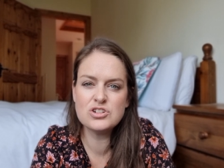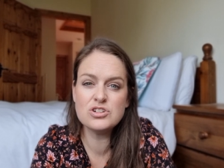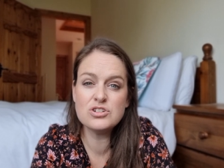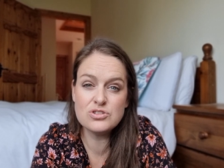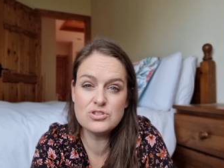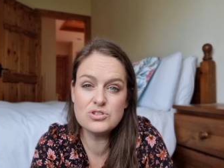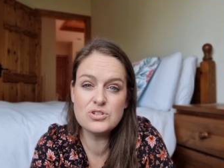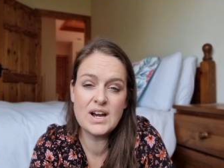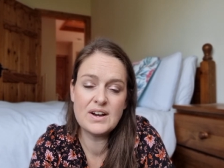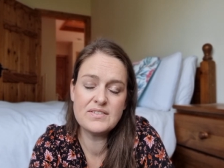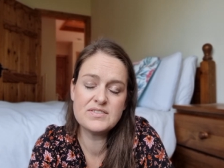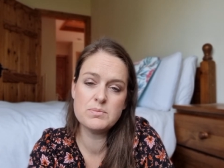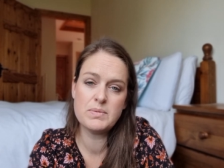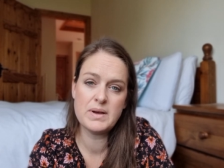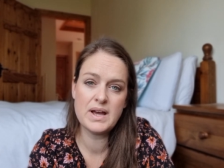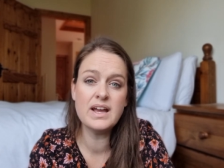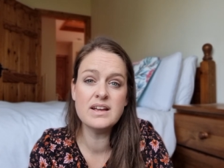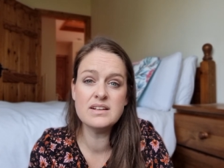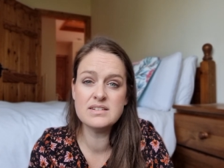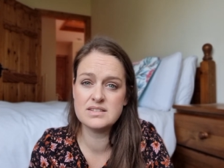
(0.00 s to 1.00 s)
You do have to
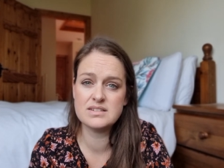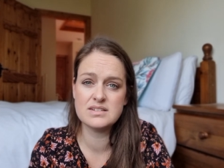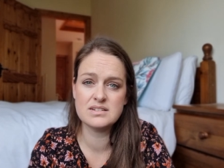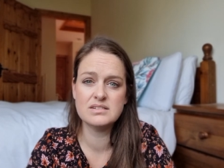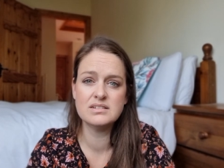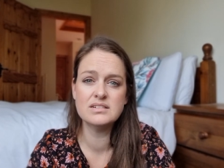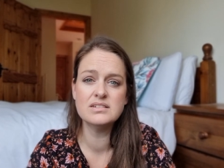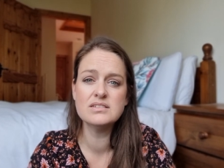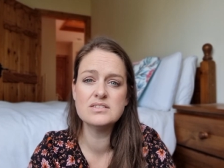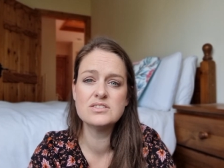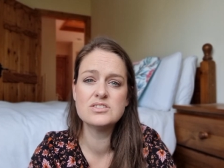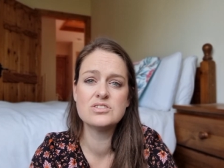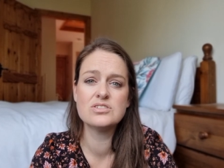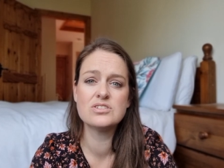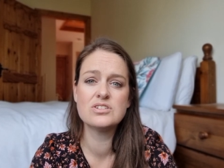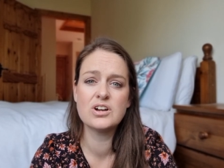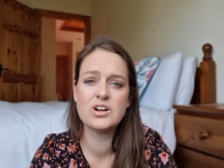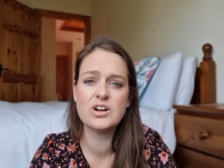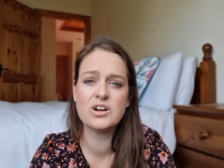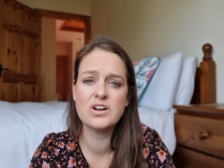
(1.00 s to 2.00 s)
pay still to
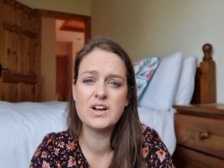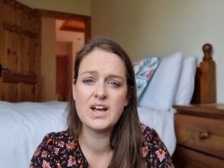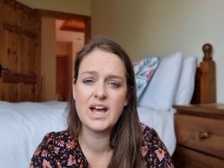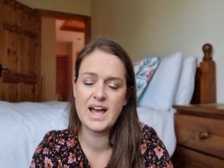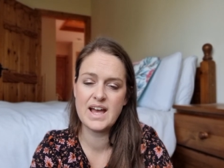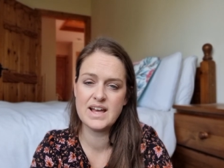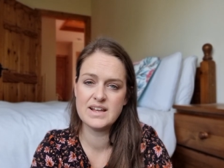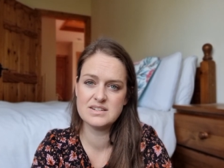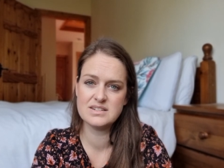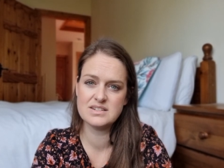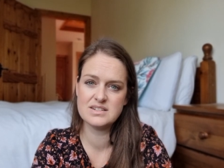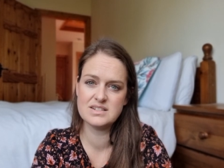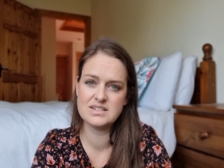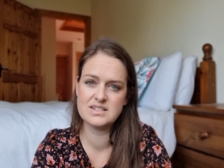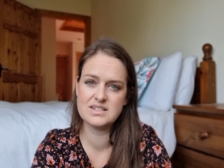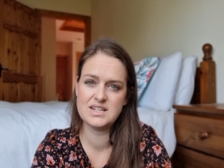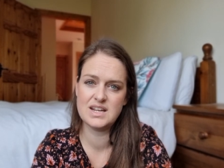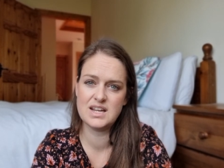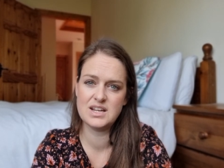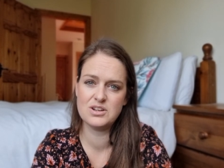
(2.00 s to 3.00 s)
go and
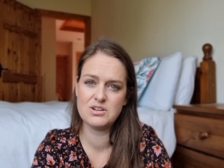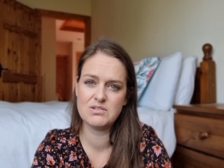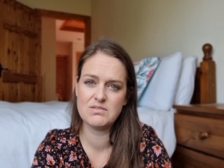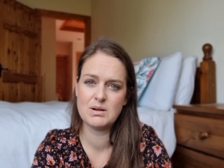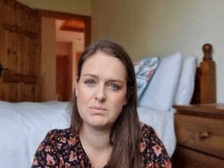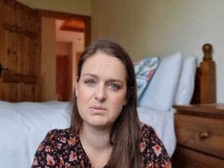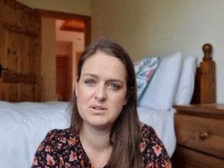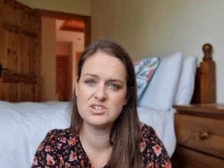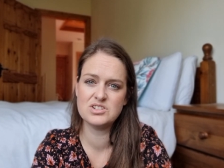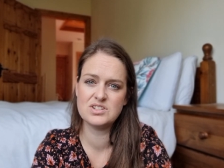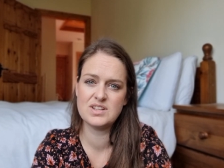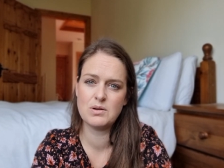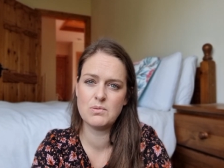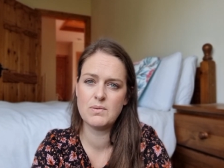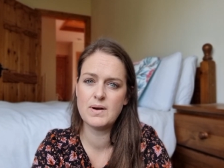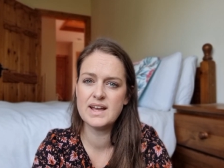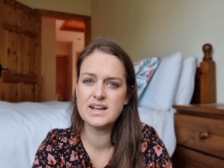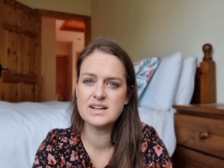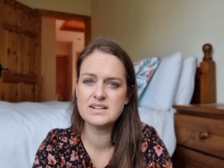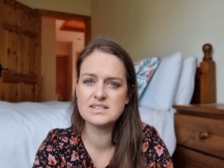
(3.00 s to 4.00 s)
take your rubbish. They
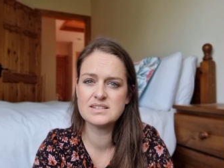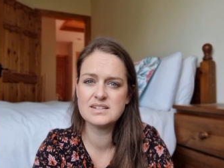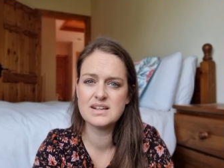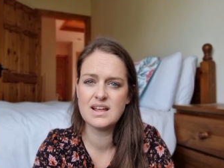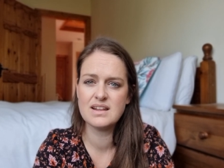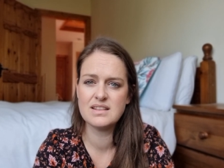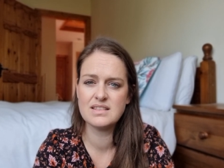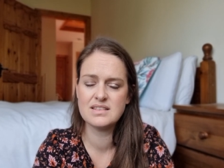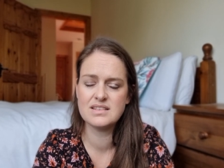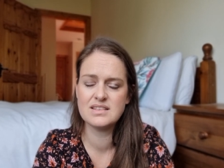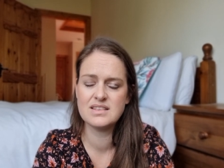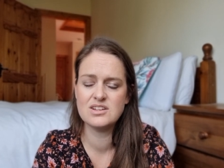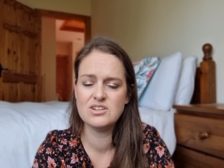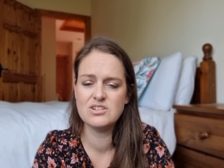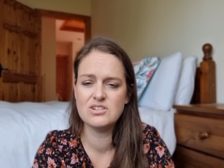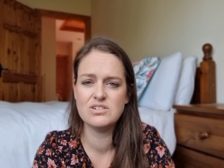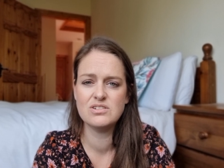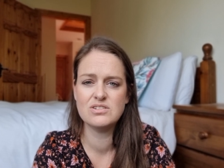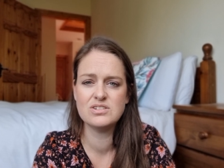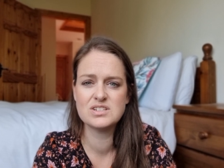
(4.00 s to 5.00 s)
weigh it and
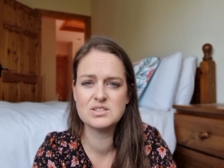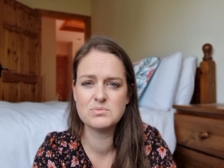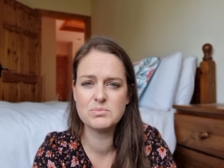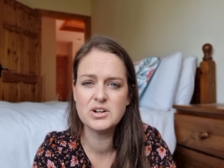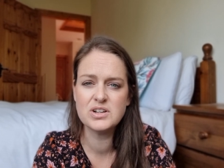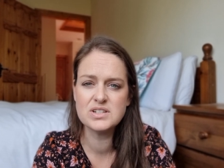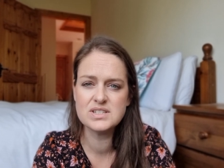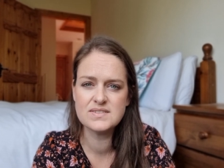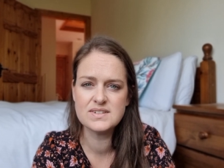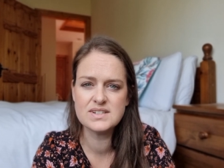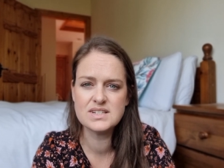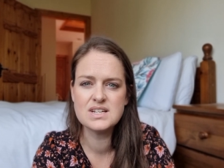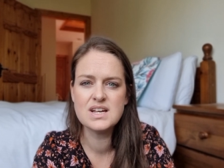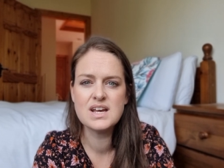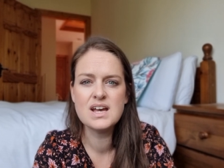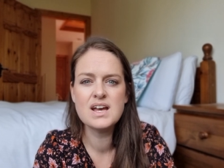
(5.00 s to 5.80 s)
you dispose of it.